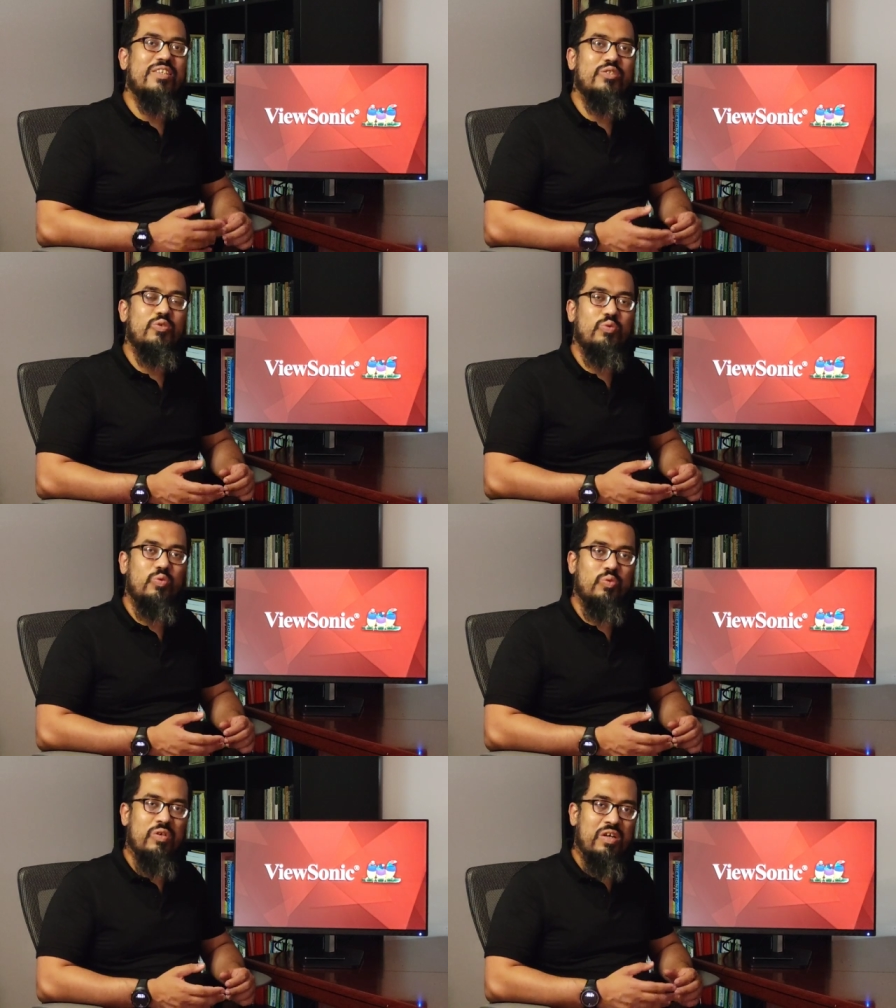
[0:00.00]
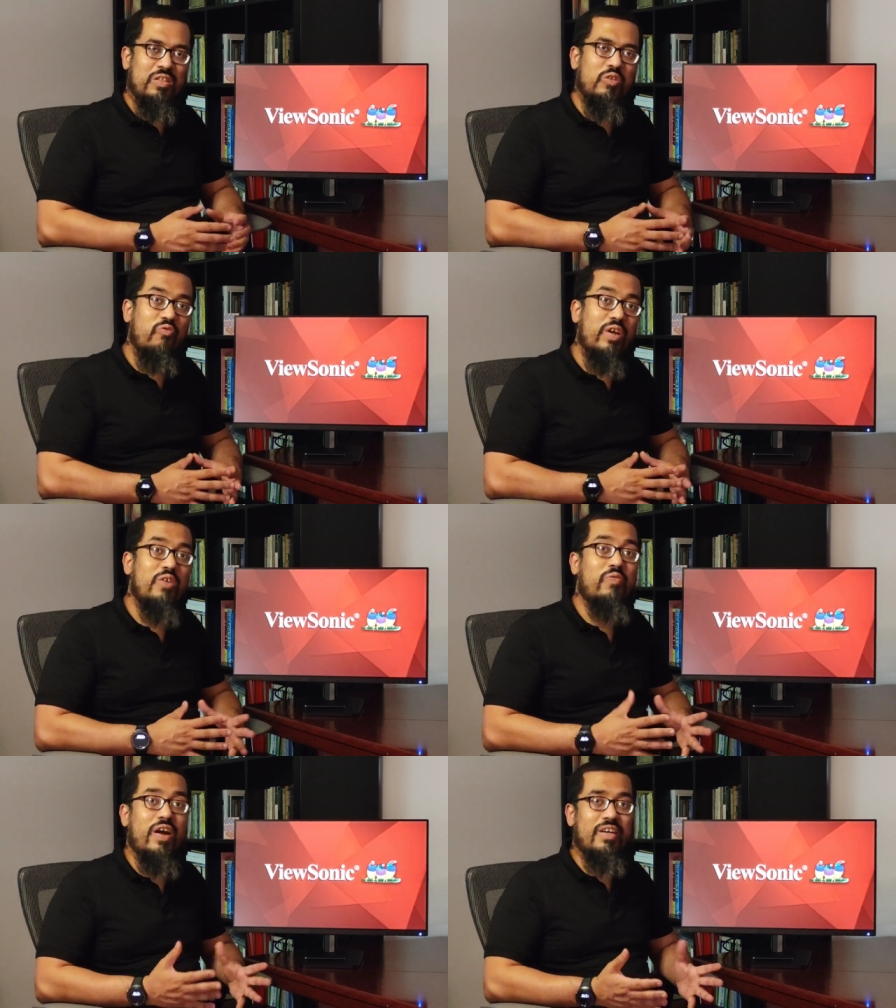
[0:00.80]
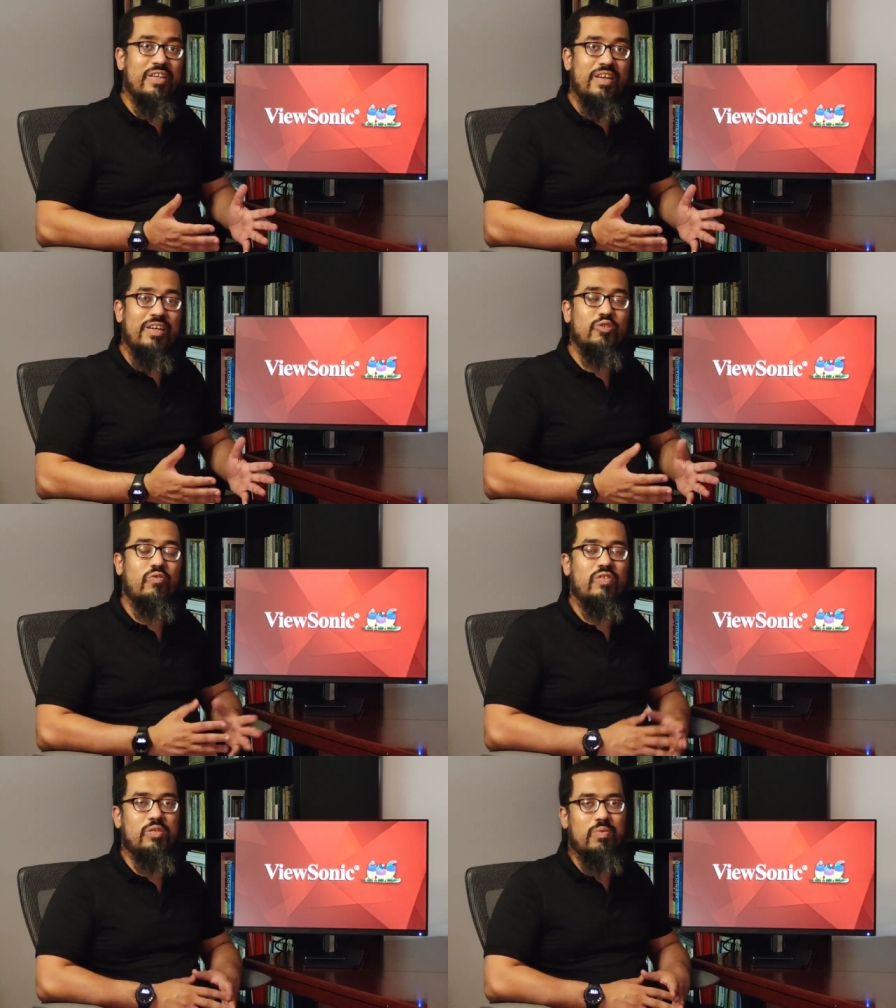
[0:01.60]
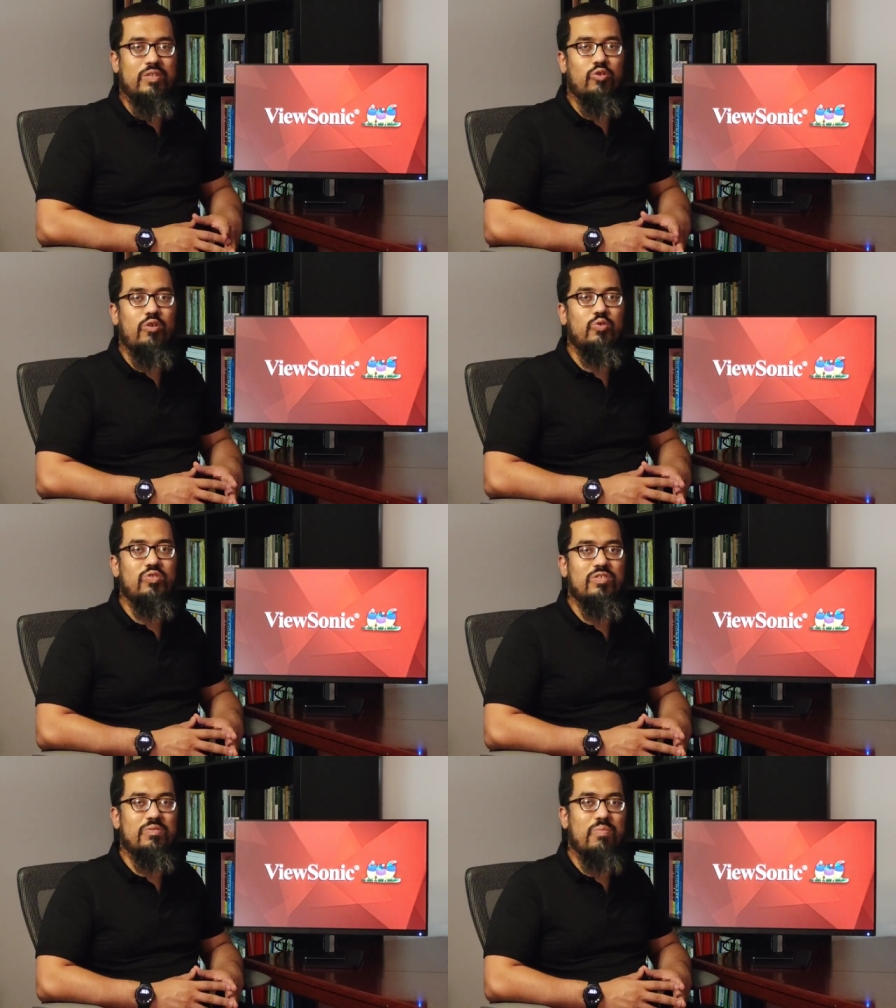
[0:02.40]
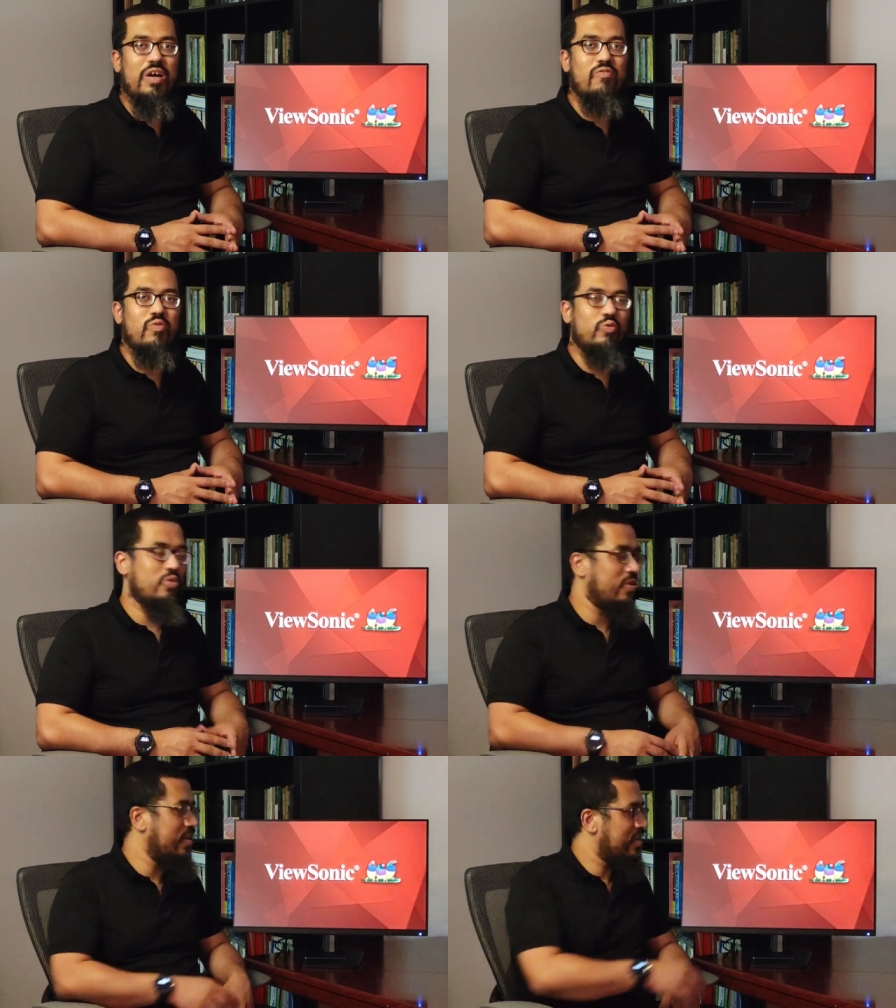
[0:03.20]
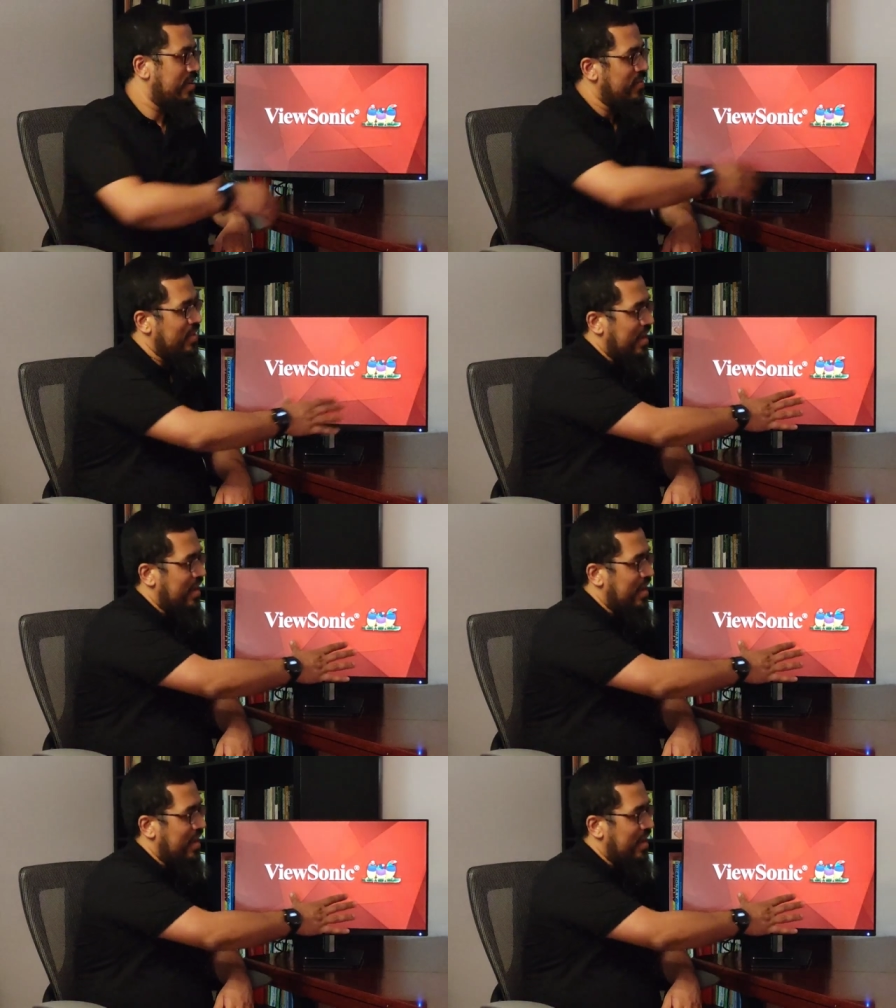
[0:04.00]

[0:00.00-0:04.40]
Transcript: adds to the very wide range of display solutions by ViewSonic,